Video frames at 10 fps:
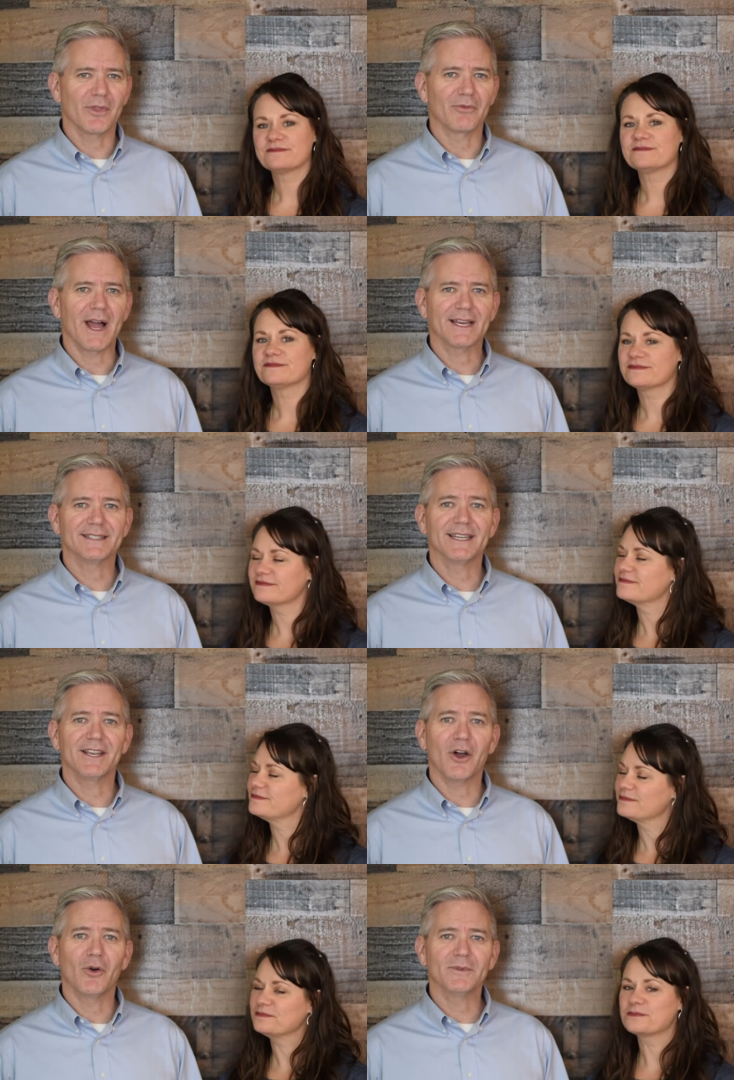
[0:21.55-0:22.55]
Speaker 1: with Rocket City
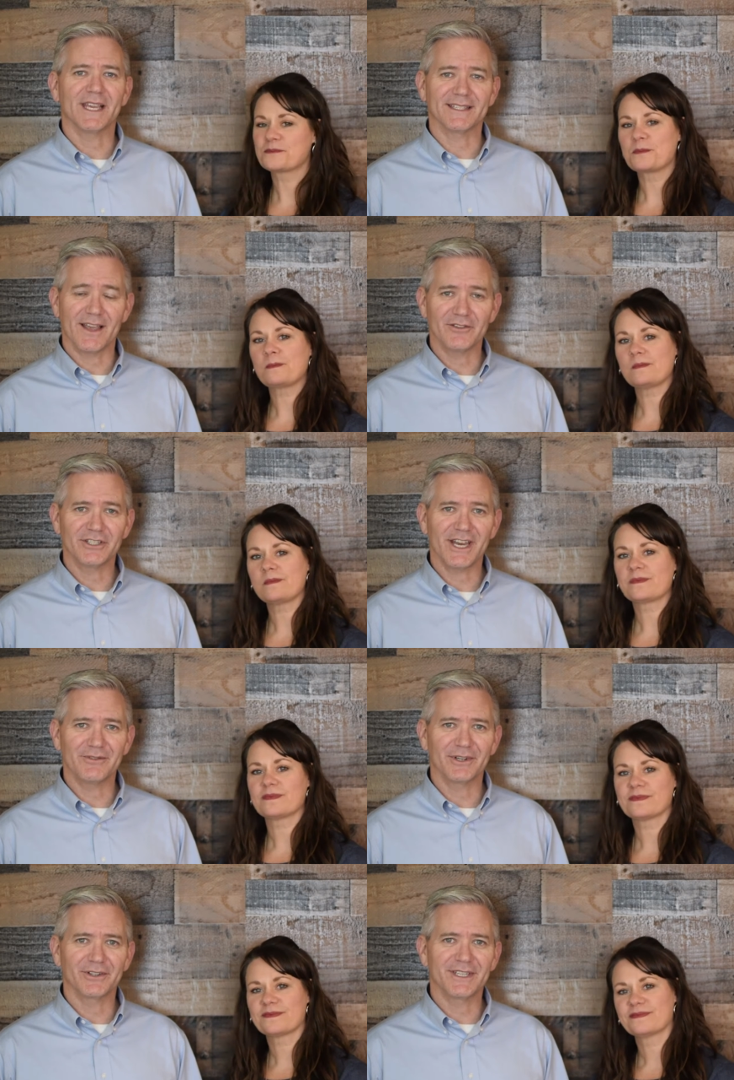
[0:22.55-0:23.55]
Homes at Southern Shade
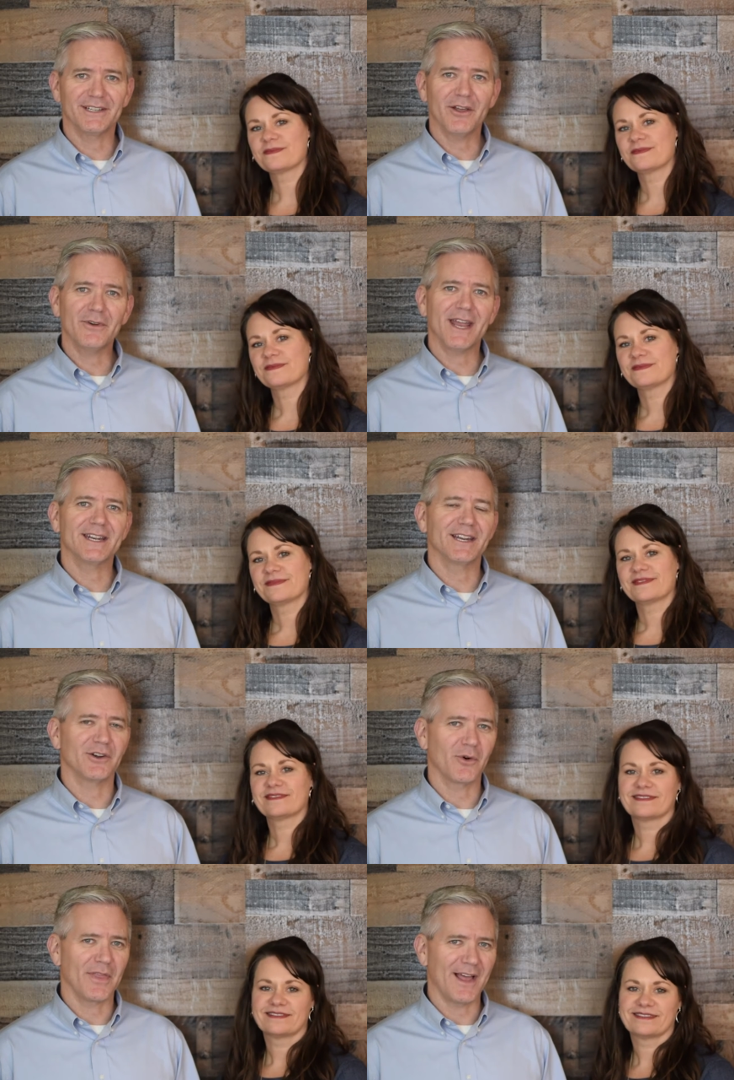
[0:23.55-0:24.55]
Realty located in
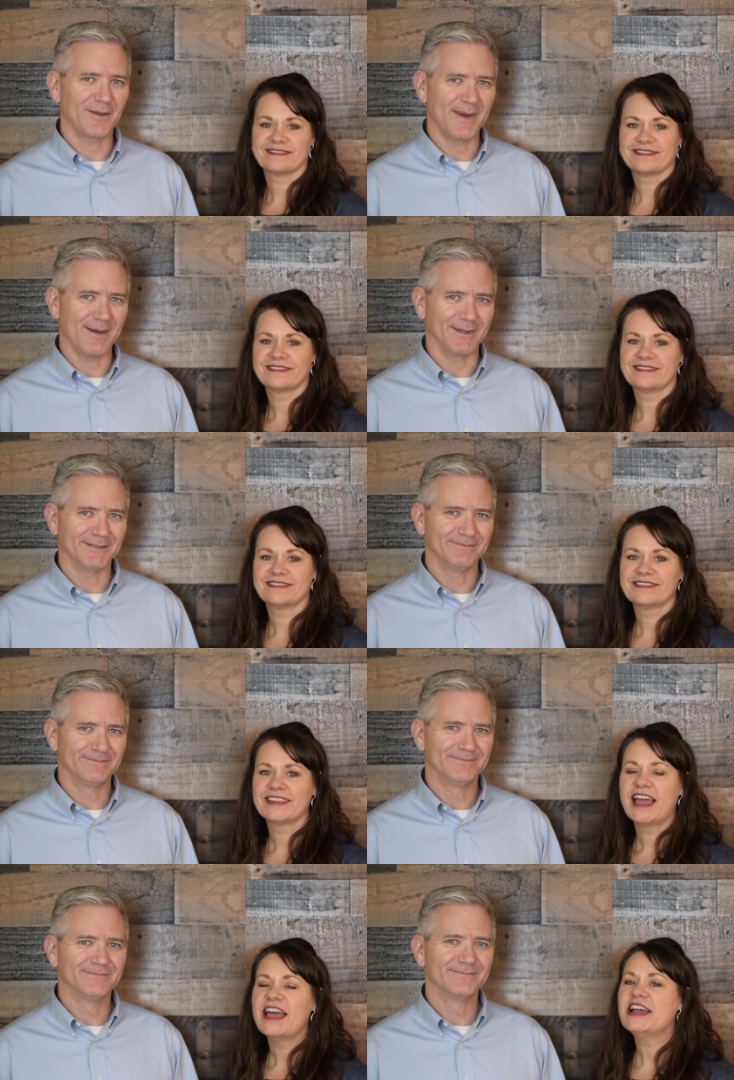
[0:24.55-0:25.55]
North Alabama.
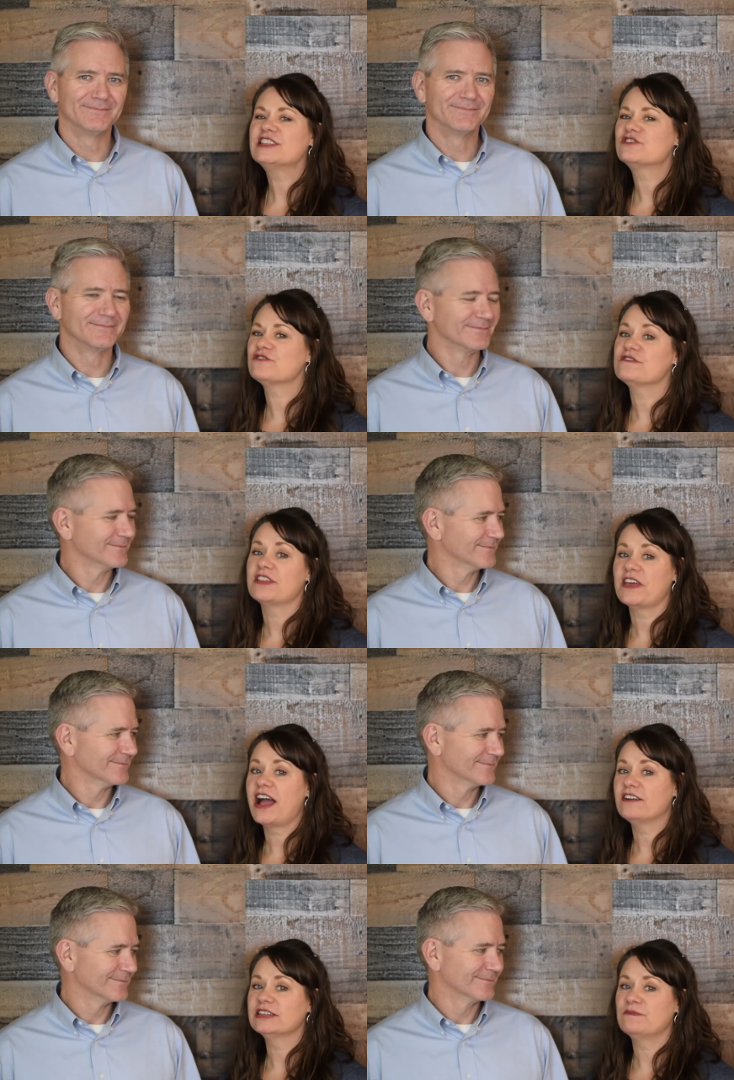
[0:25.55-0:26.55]
Speaker 2: It's true that the
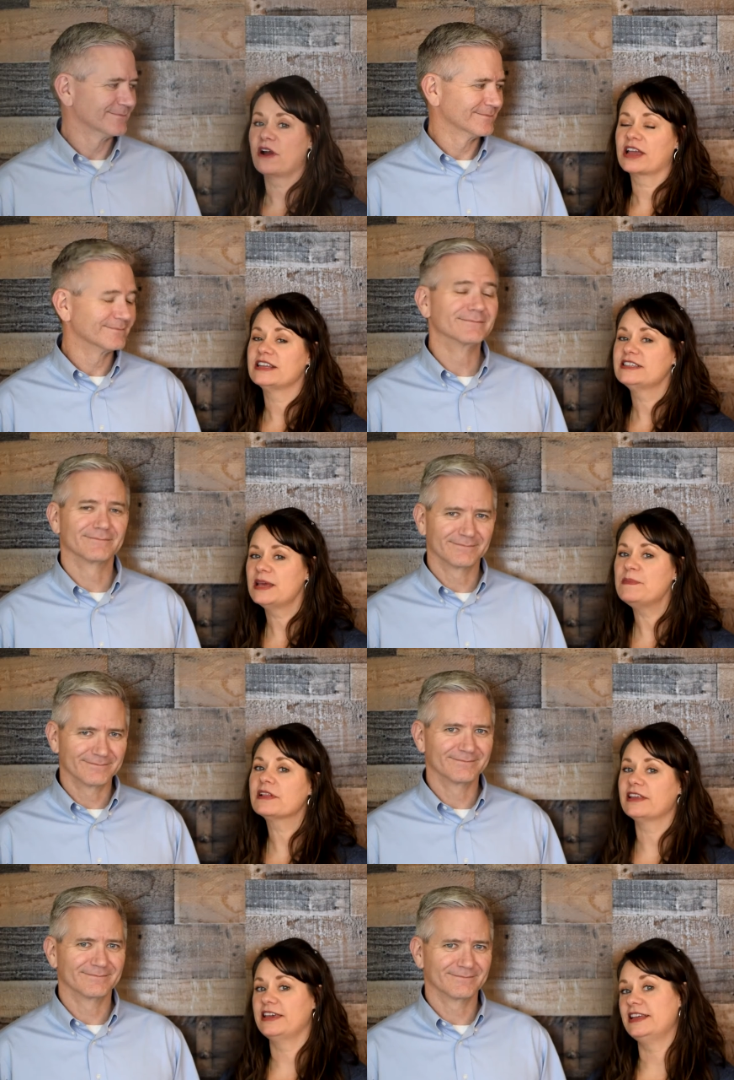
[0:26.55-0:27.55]
housing market
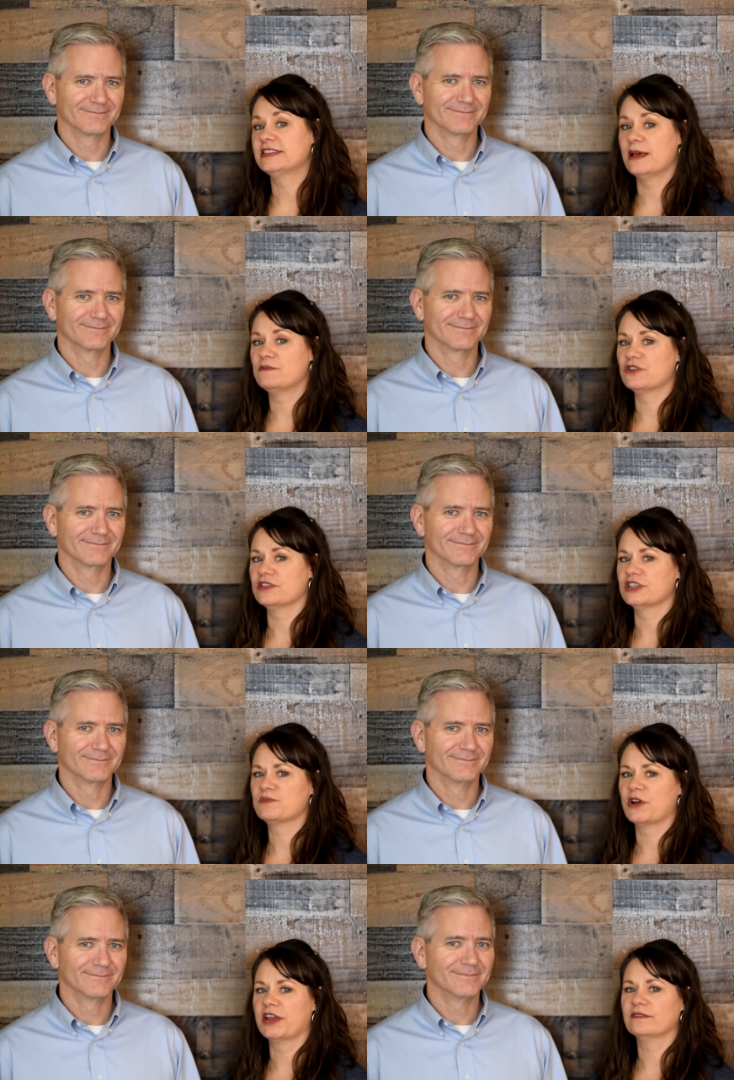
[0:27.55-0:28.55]
typically heats up during the
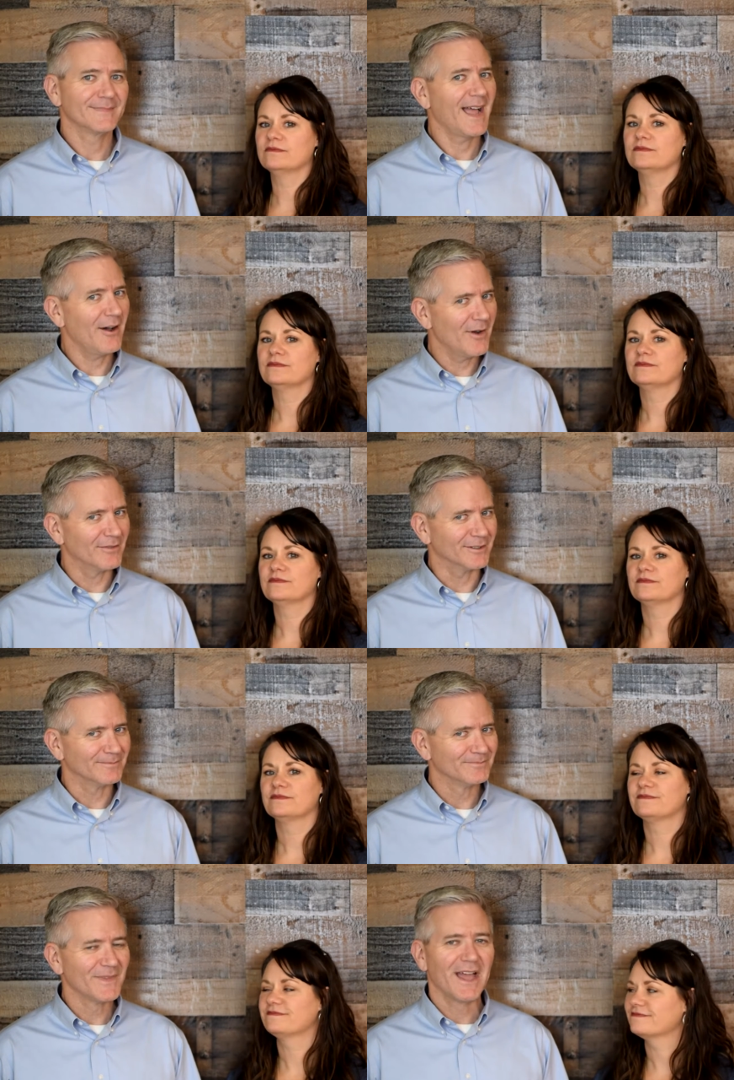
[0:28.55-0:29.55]
spring.
Speaker 1: However,
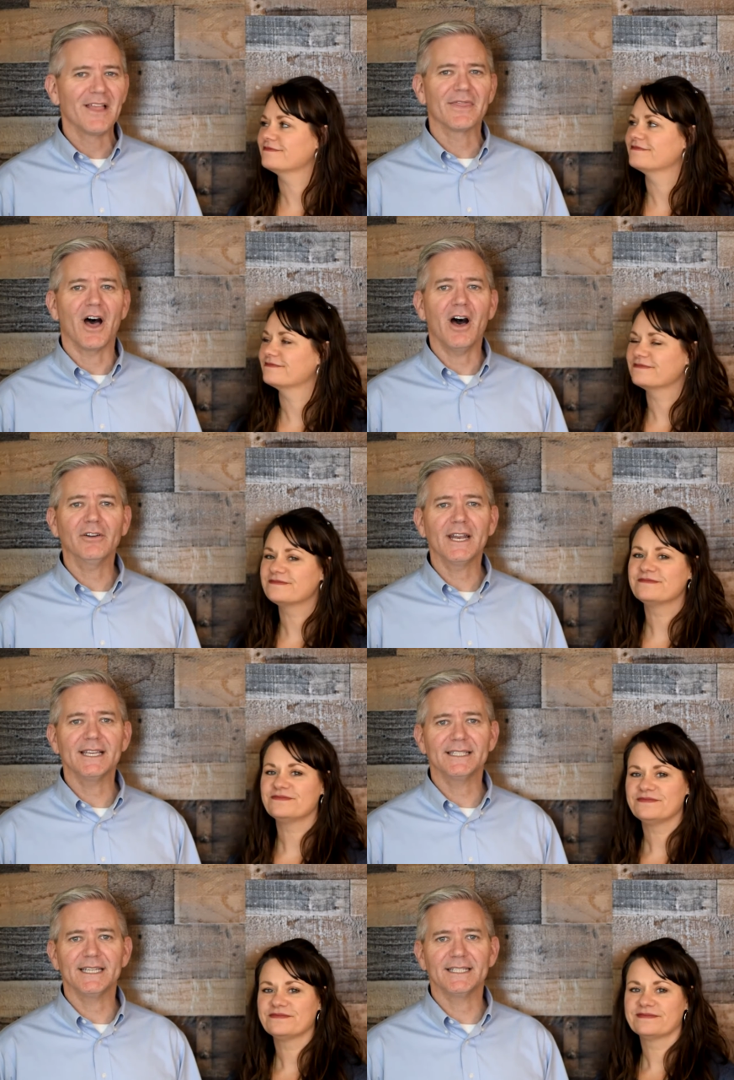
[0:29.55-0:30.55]
the holiday
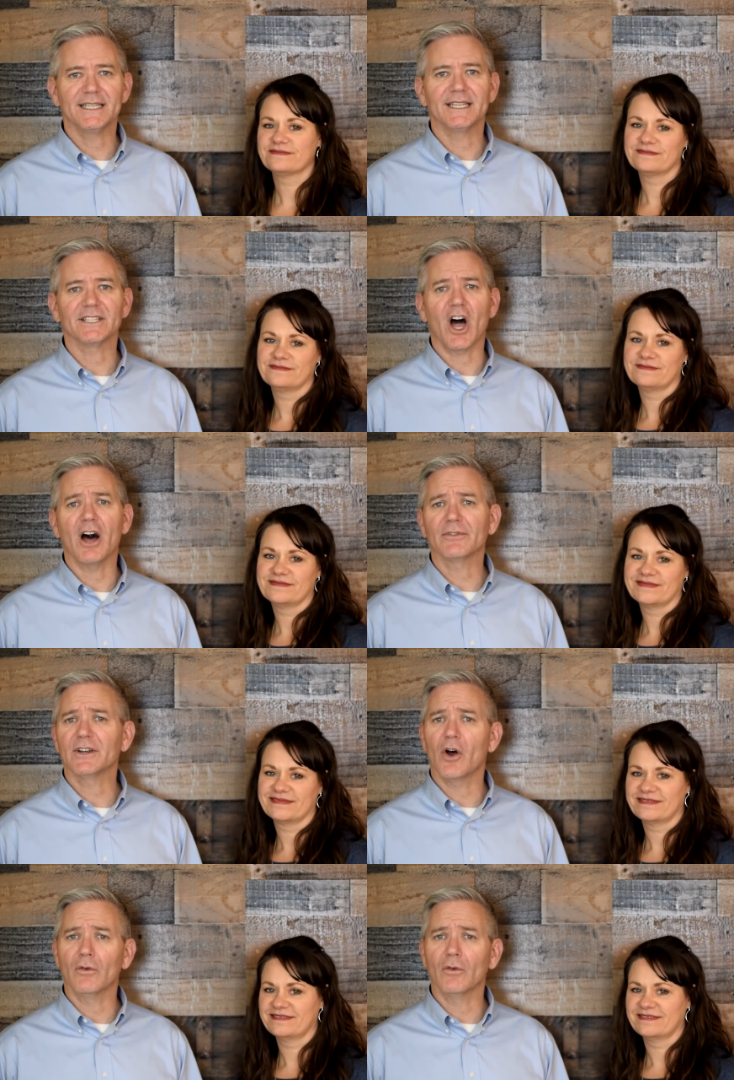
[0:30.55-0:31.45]
season is often